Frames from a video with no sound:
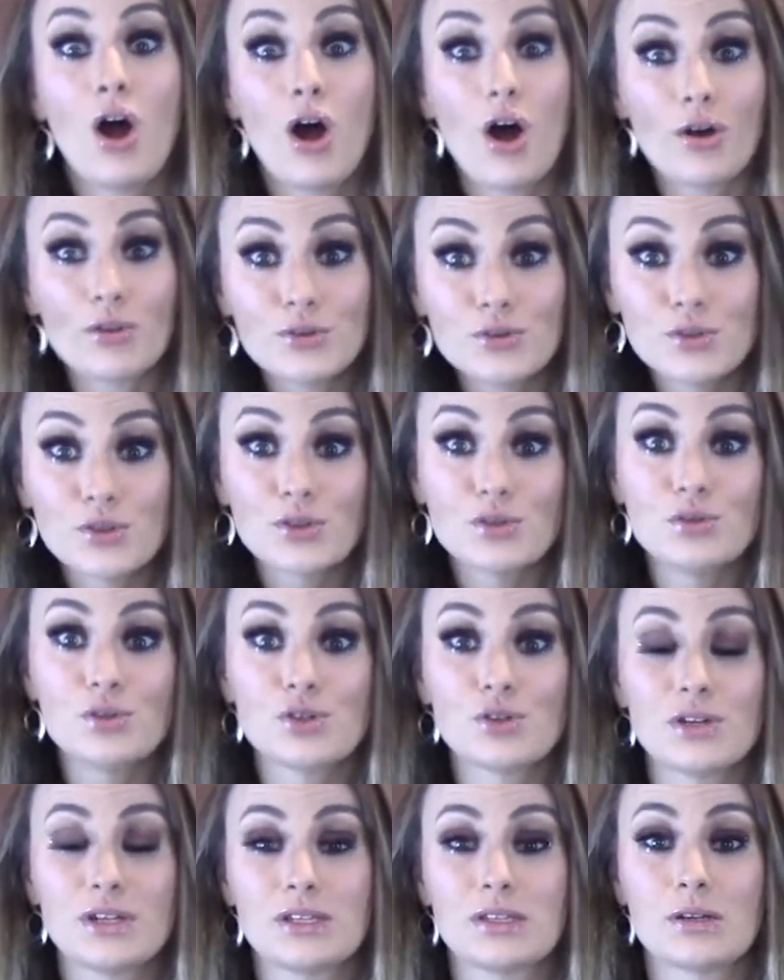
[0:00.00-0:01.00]
all those
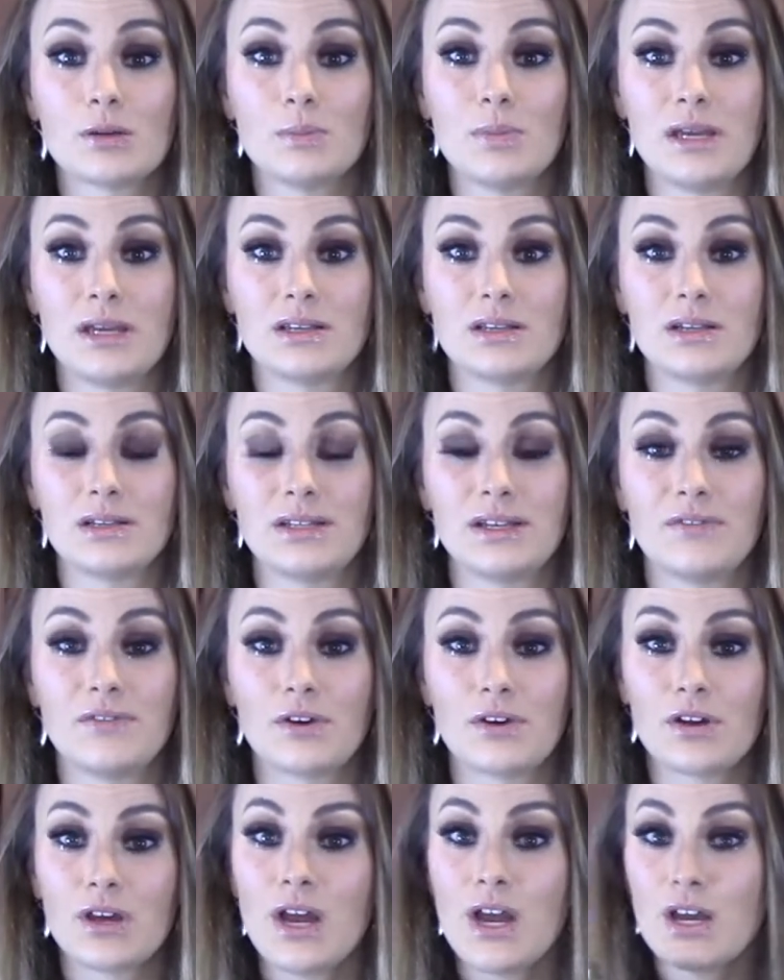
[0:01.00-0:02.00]
nutrients are being
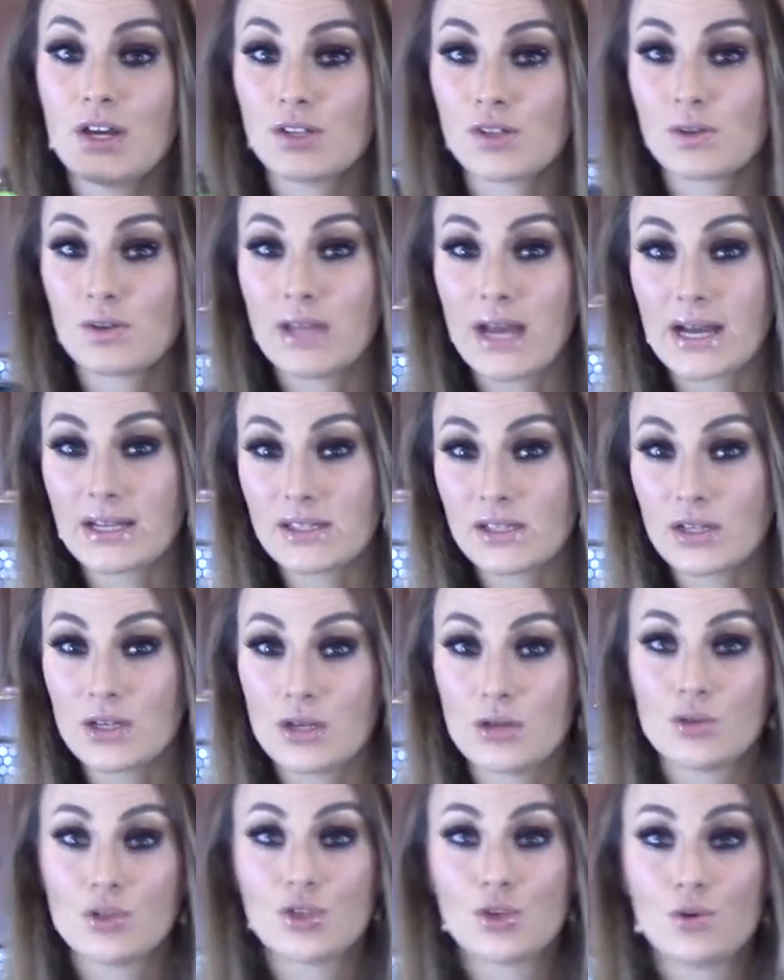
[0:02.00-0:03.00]
delivered. So that's a
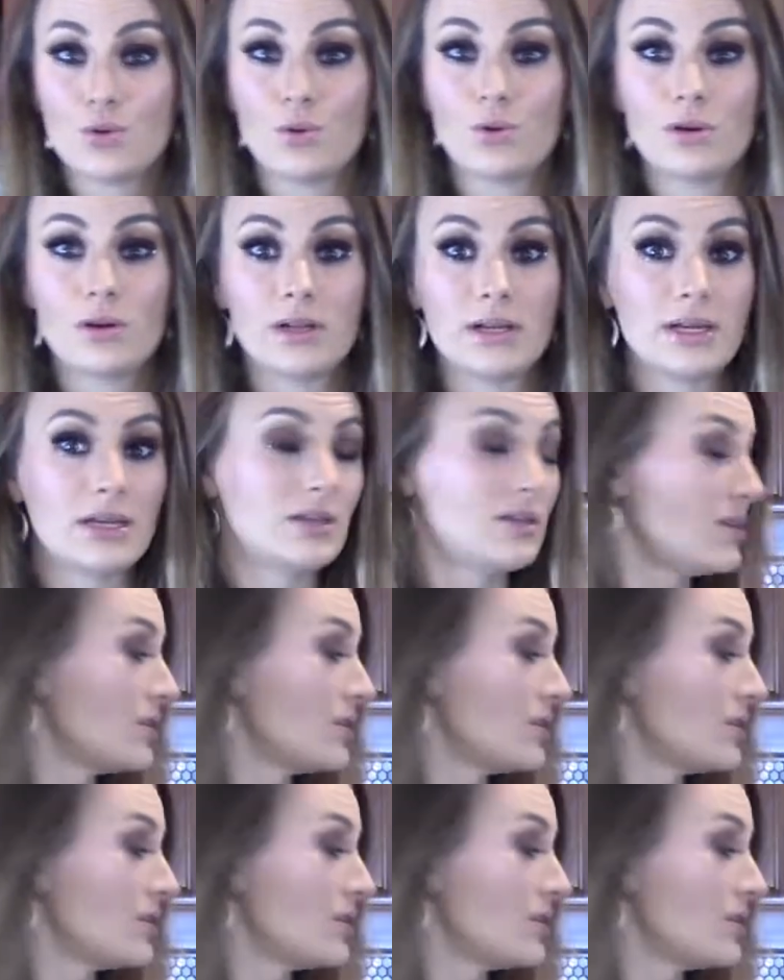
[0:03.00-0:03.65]
huge tool in the